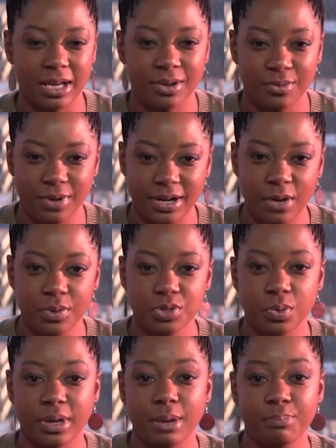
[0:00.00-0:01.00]
Right now we're
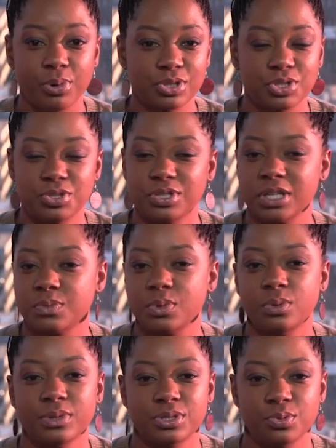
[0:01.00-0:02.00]
talking books. Tuesdays we
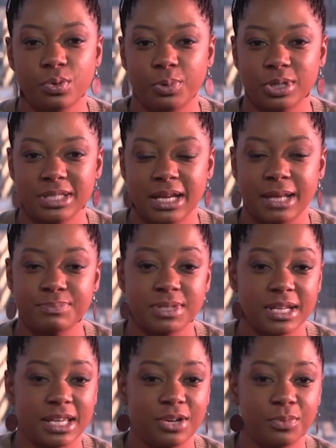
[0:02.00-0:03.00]
always talk books, and I'm
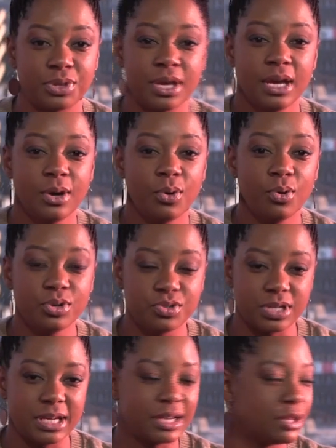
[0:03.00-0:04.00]
sitting here with
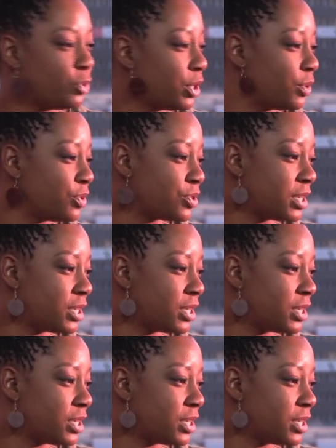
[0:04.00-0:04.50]
Audrey. Good morning, Audrey.